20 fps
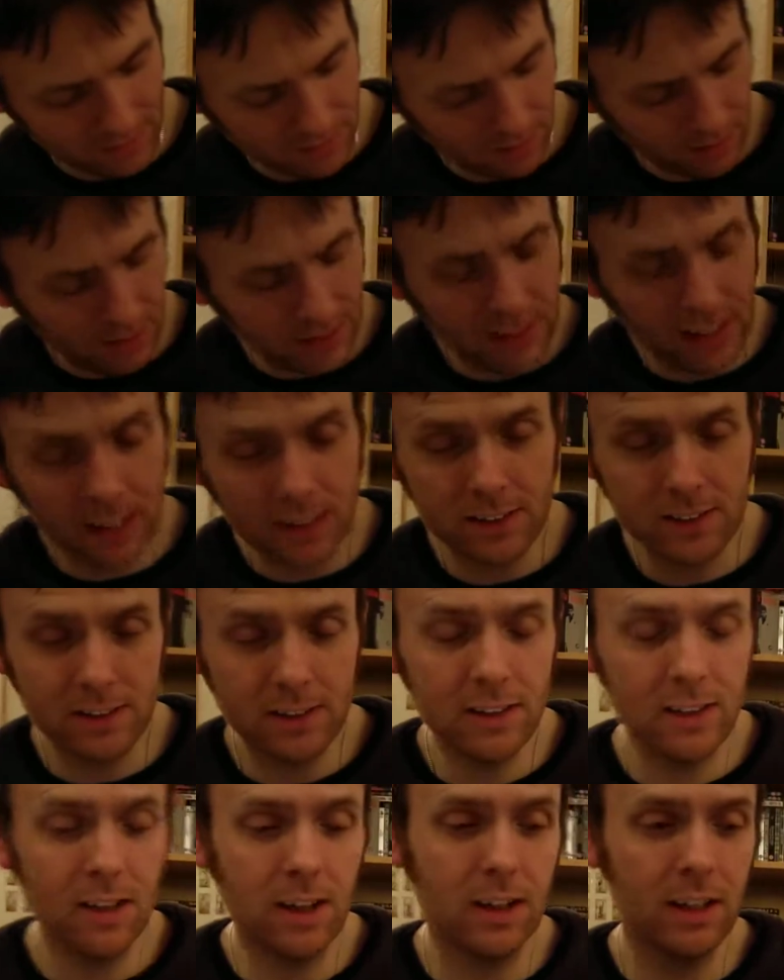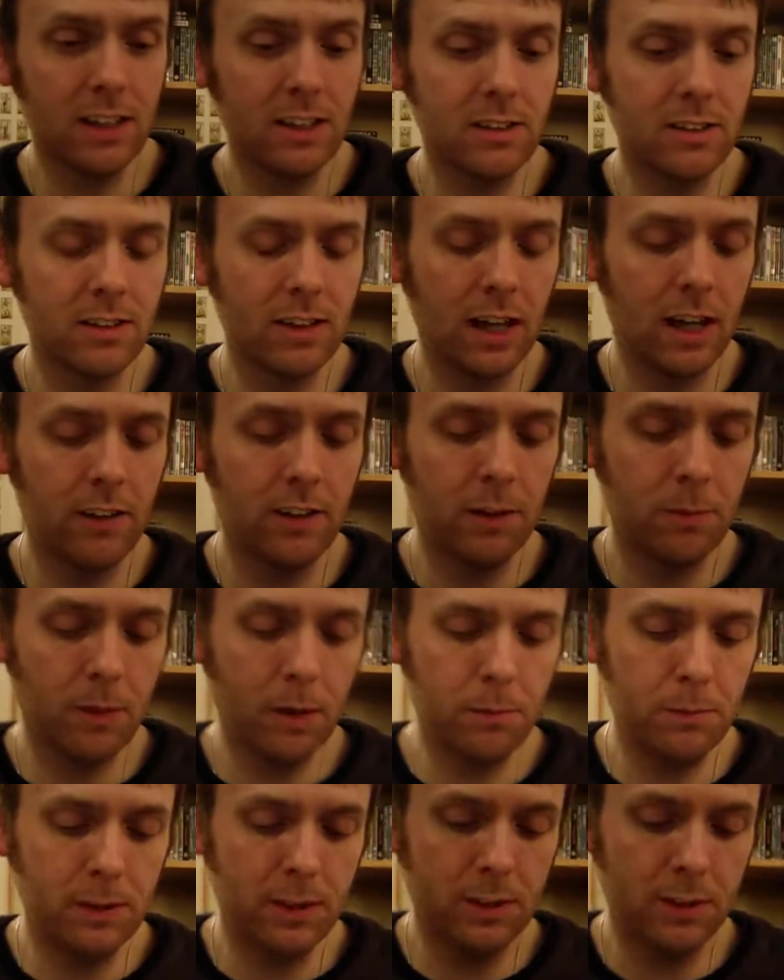I actually liked how they
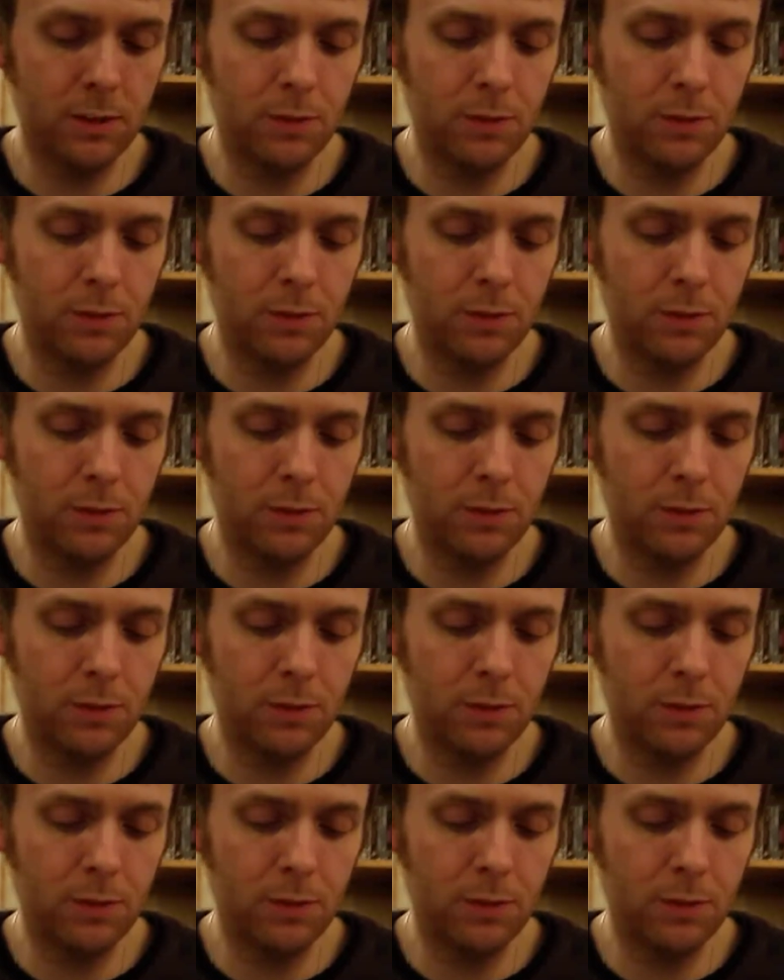went with this.